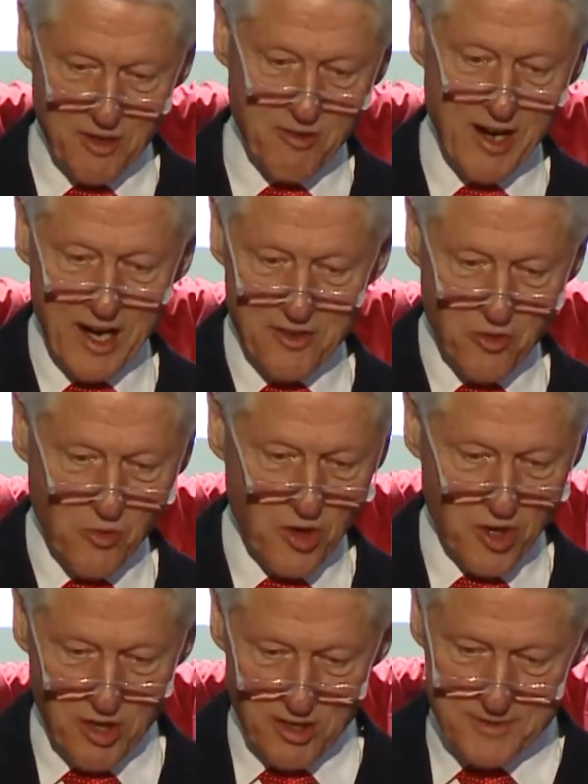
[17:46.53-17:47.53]
around the
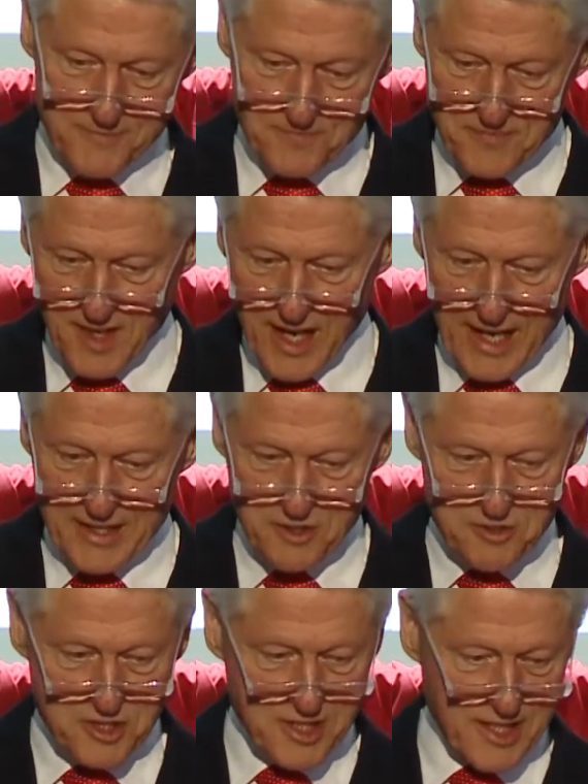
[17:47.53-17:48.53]
world and you
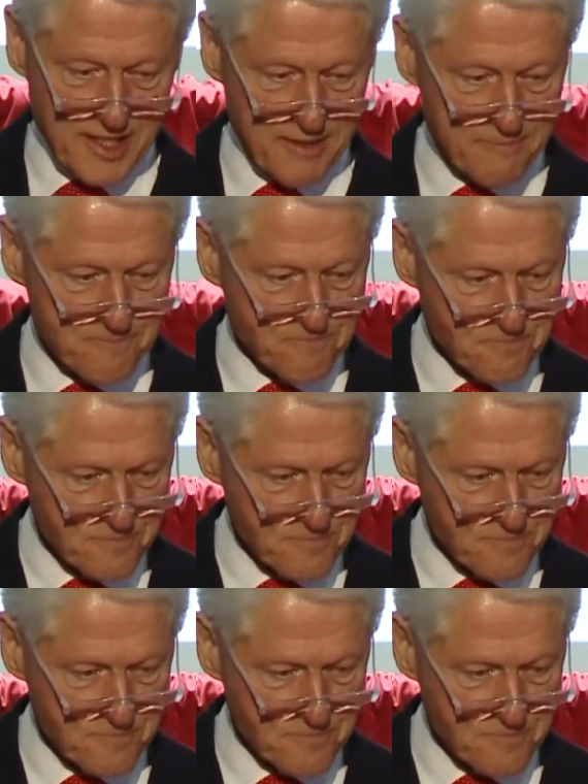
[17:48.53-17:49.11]
see